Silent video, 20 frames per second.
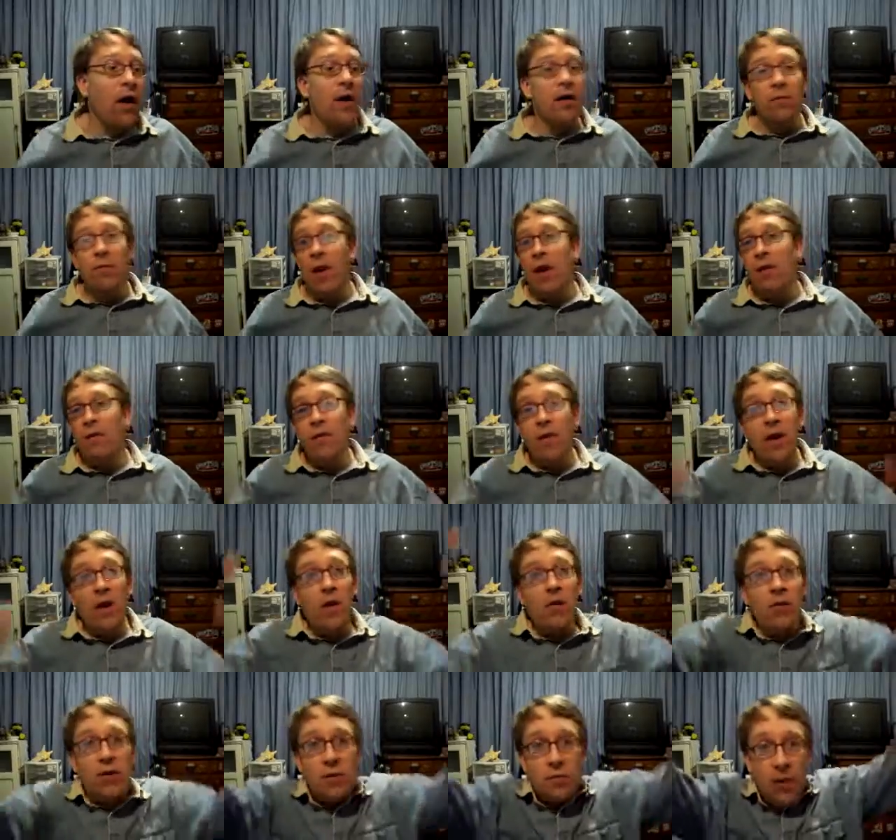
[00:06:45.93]
I make a
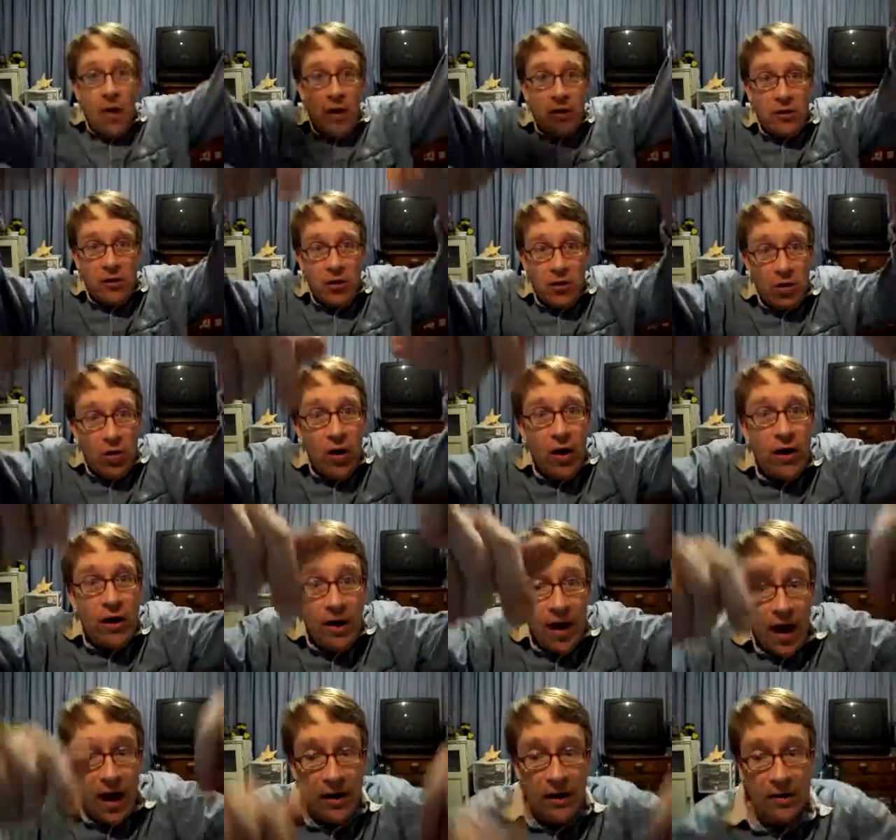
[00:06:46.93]
video response
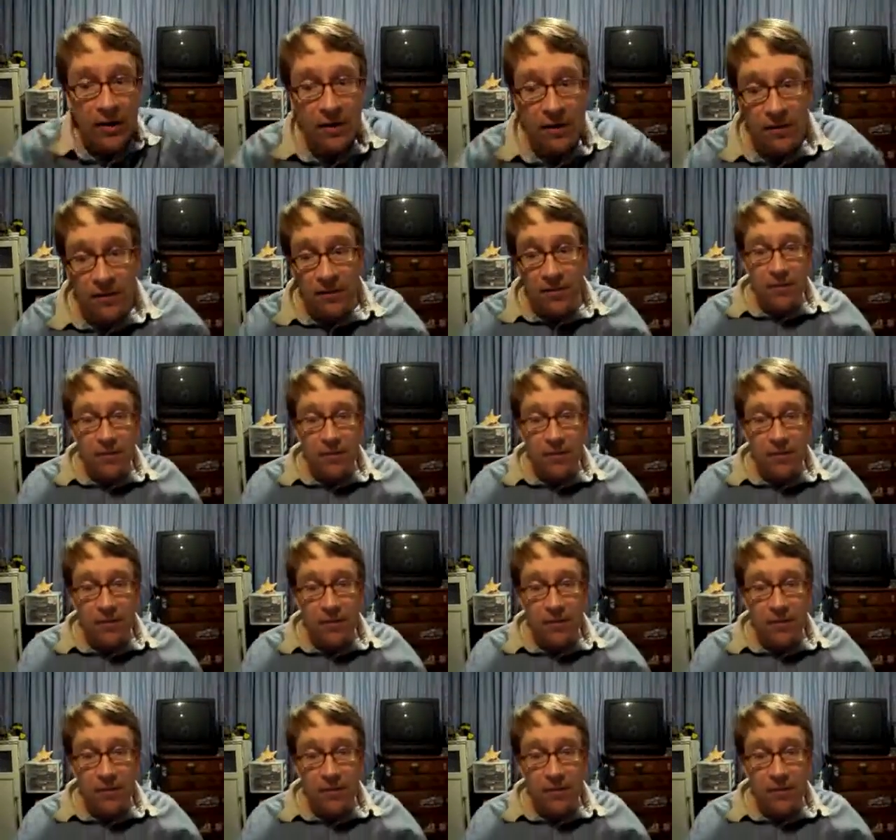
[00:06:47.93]
showing that.